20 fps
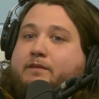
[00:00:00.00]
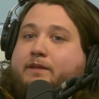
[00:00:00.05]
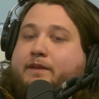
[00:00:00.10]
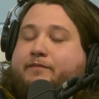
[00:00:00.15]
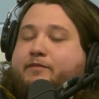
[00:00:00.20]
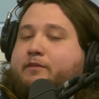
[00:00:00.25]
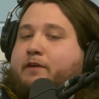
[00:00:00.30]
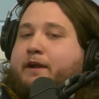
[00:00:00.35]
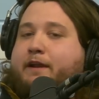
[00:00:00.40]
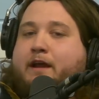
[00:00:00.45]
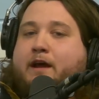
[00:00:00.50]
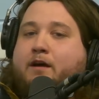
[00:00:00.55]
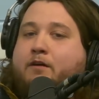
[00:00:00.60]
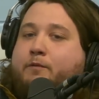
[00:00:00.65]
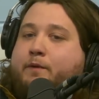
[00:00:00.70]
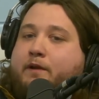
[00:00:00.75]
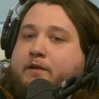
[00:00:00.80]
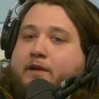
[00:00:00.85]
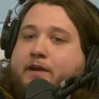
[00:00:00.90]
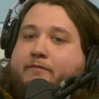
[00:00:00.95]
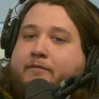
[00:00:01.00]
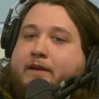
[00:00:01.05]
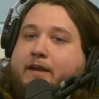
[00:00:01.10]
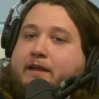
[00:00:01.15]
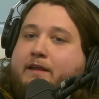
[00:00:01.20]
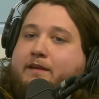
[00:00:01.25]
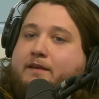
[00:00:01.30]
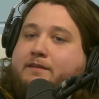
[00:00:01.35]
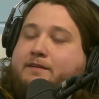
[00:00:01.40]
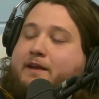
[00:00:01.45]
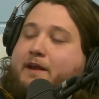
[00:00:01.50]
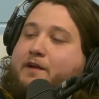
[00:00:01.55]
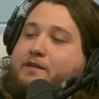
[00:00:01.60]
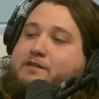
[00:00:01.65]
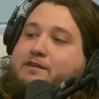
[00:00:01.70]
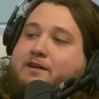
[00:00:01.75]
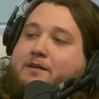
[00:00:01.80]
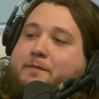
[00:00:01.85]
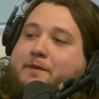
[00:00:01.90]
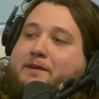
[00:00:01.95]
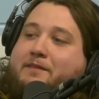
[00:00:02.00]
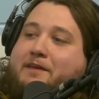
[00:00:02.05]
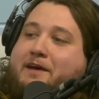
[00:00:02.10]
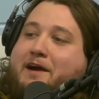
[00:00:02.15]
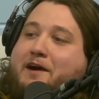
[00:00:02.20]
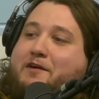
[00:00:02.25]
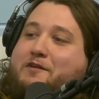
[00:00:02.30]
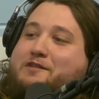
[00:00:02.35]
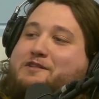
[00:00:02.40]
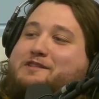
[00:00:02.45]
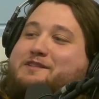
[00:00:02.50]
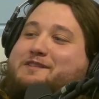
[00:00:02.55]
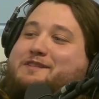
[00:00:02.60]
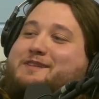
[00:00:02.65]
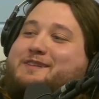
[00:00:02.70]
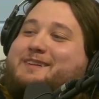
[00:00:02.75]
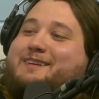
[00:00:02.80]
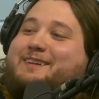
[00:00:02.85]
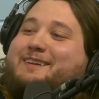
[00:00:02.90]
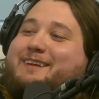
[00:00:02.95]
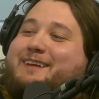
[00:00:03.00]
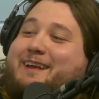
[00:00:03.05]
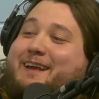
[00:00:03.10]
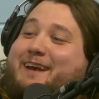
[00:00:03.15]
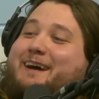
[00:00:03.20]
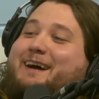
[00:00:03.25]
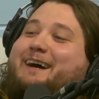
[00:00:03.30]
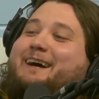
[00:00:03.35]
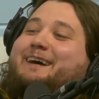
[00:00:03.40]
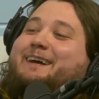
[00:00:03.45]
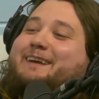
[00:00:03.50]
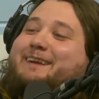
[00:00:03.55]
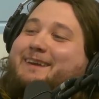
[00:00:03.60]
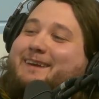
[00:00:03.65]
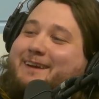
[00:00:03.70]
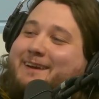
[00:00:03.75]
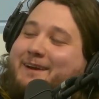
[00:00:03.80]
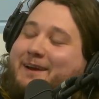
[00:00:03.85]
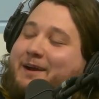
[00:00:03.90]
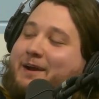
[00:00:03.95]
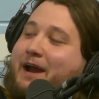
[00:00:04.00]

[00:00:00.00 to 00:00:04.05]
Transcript: Even right now, we don't have any taxidermy in the house. Really? Yeah. Wow.